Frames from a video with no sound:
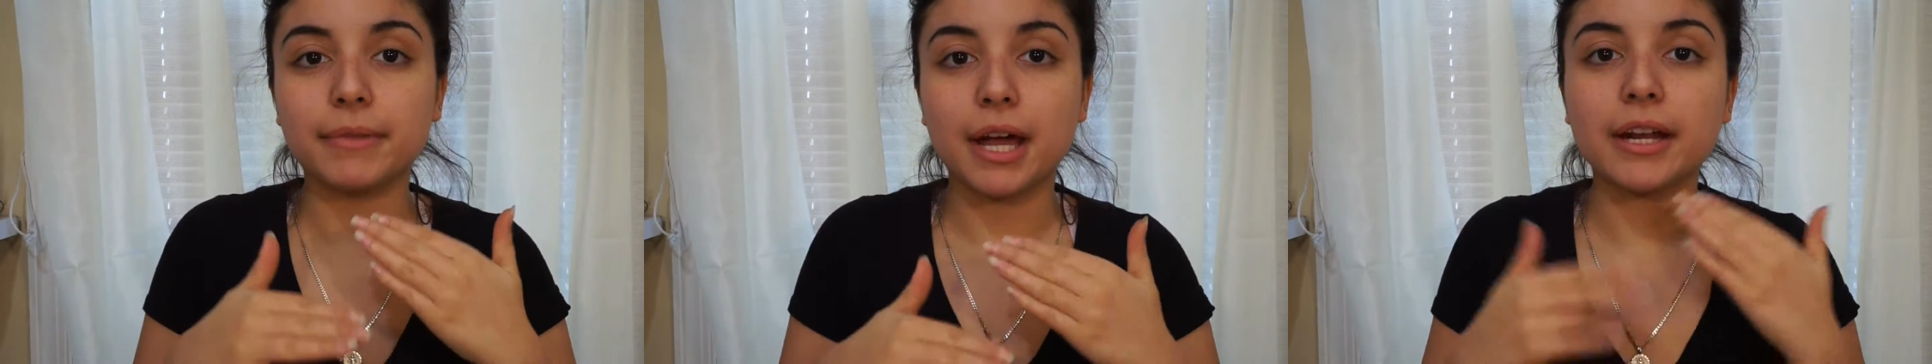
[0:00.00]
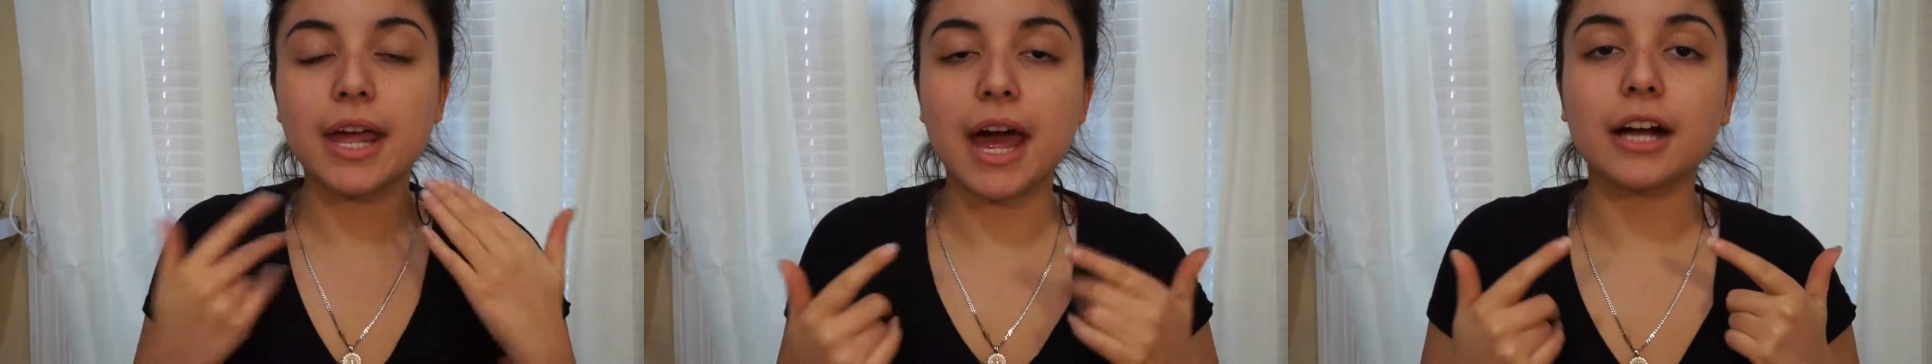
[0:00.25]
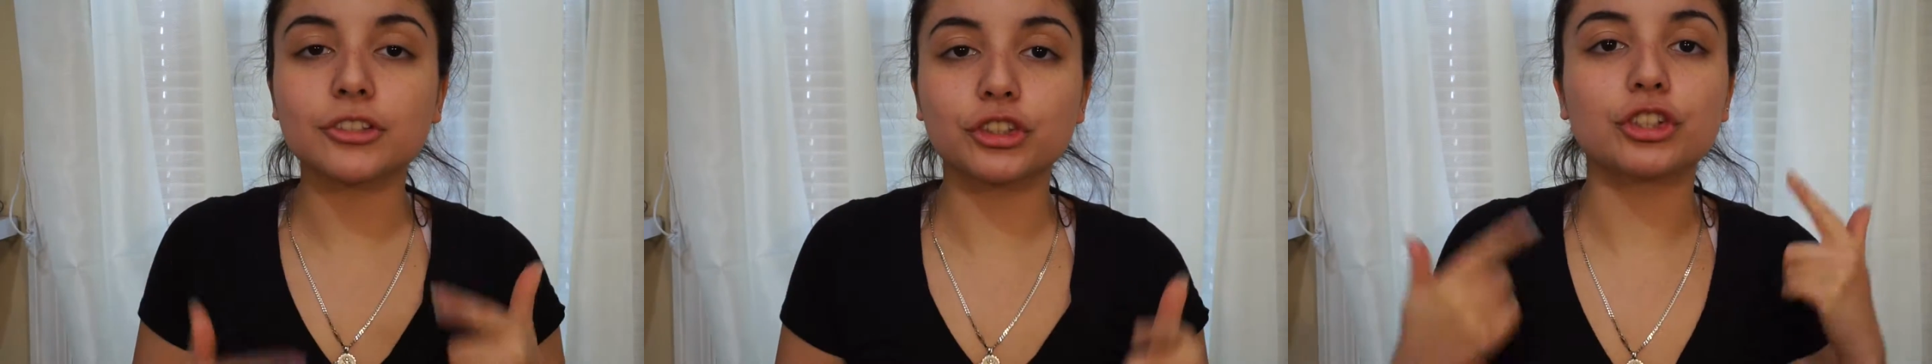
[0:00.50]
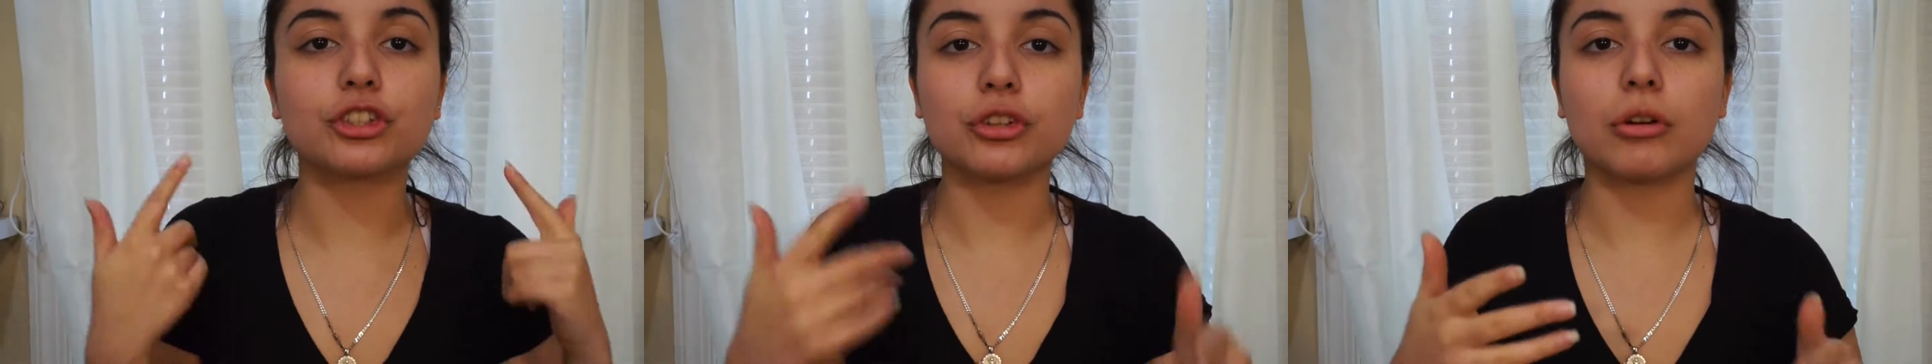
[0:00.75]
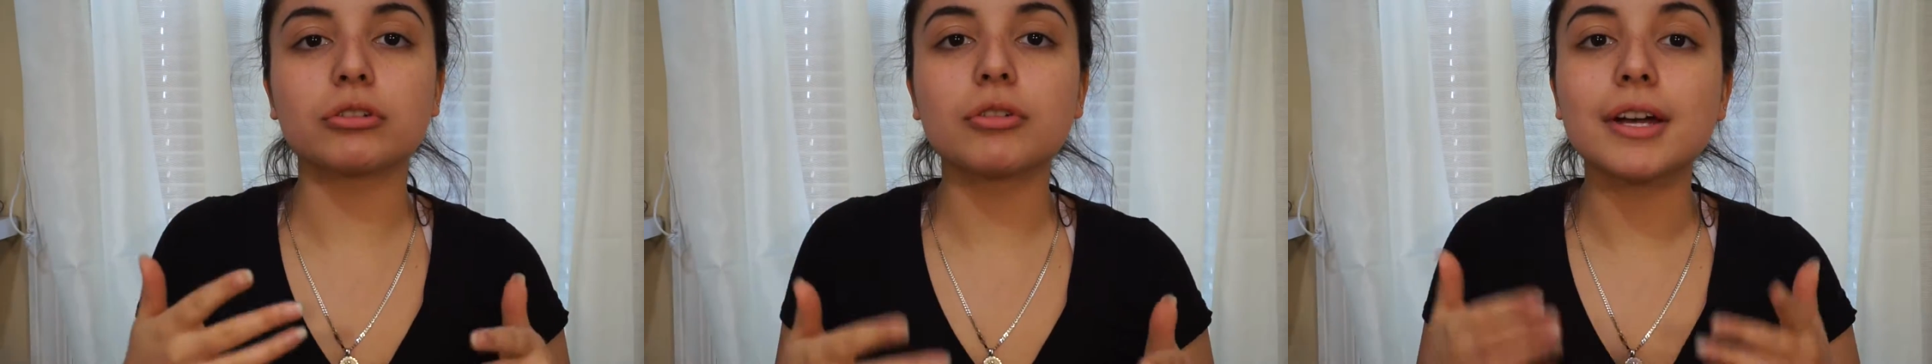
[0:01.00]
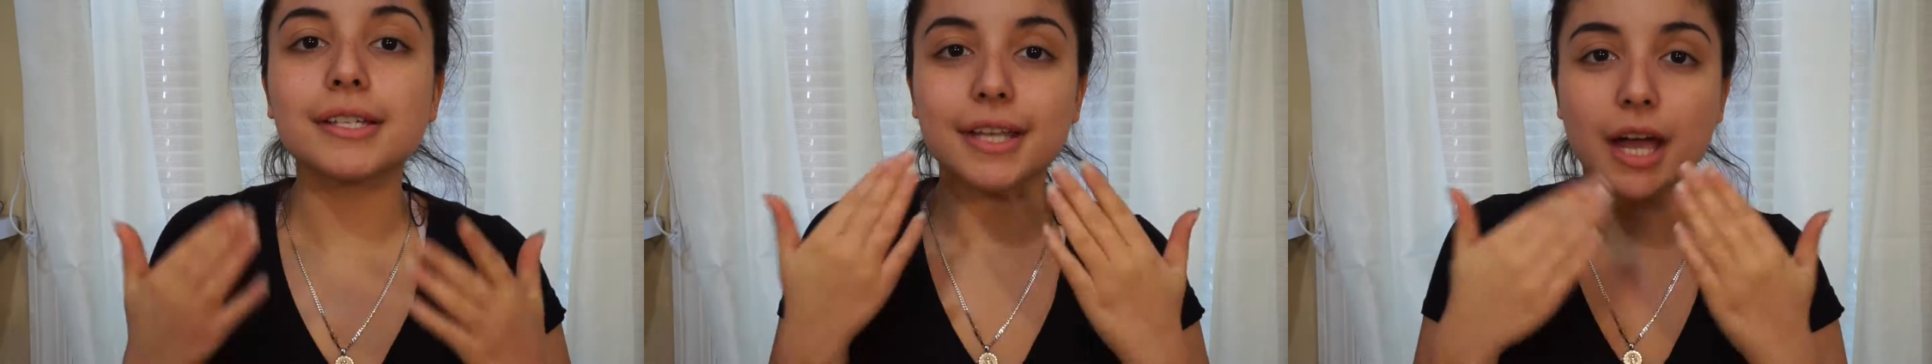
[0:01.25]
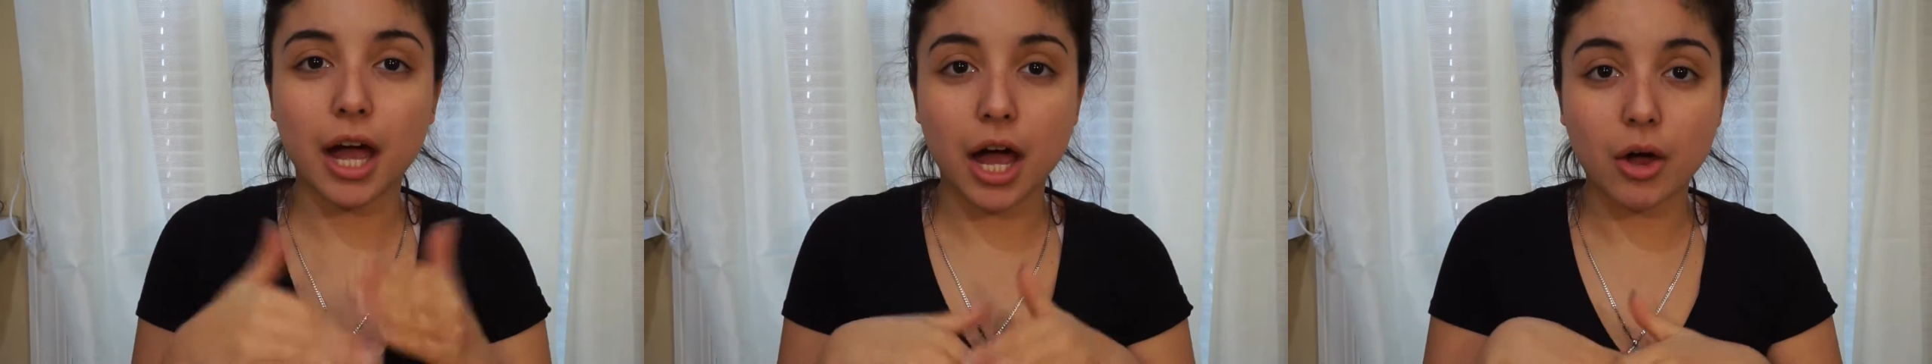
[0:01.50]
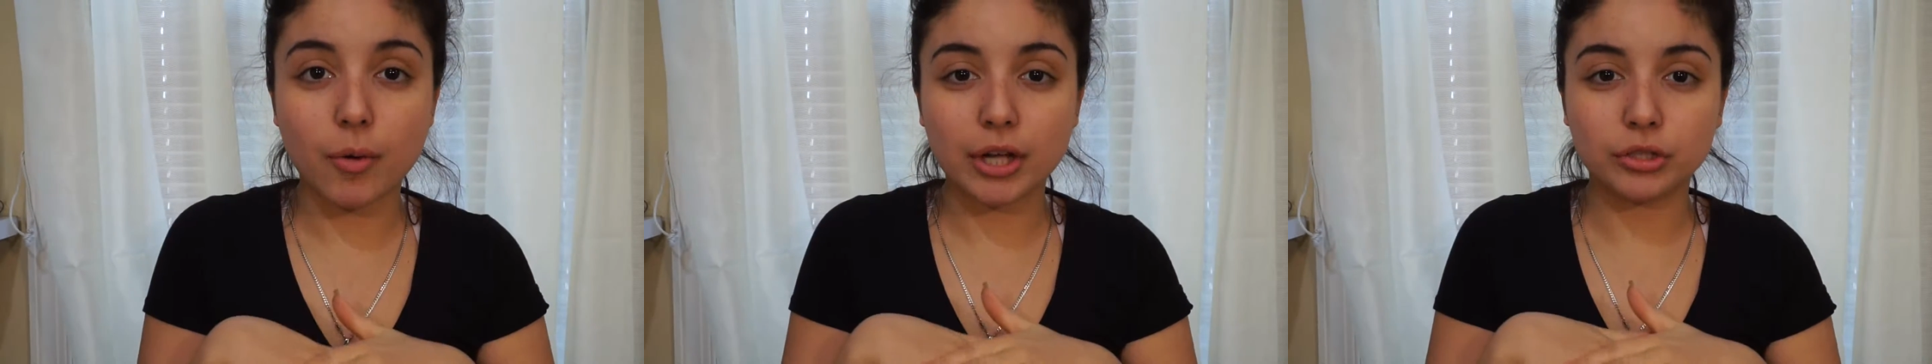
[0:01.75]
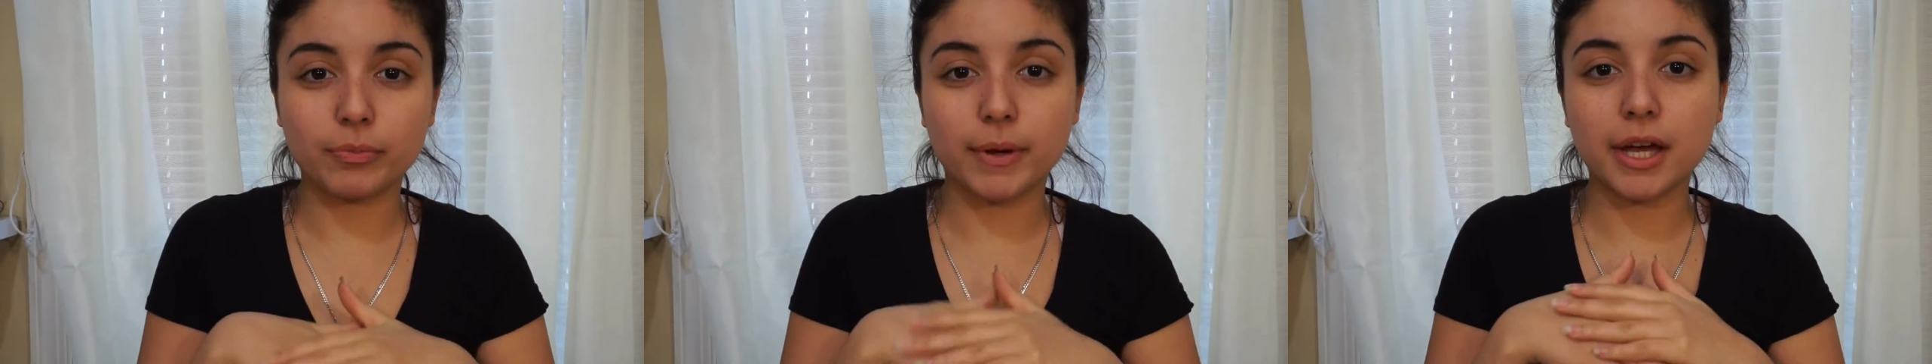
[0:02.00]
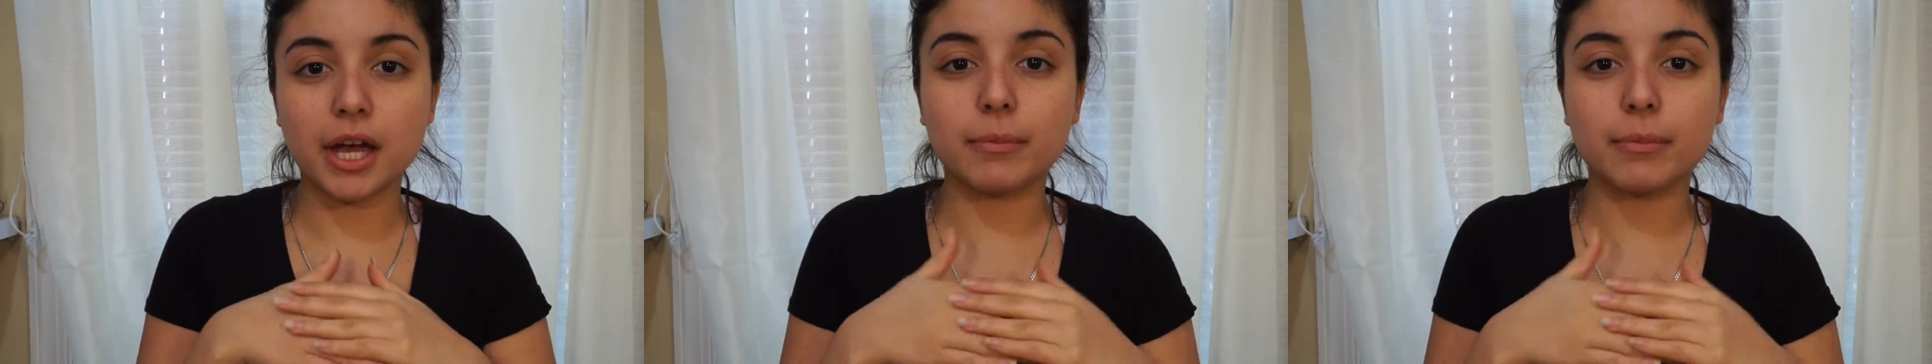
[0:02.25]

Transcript: not actually showing you guys how I do my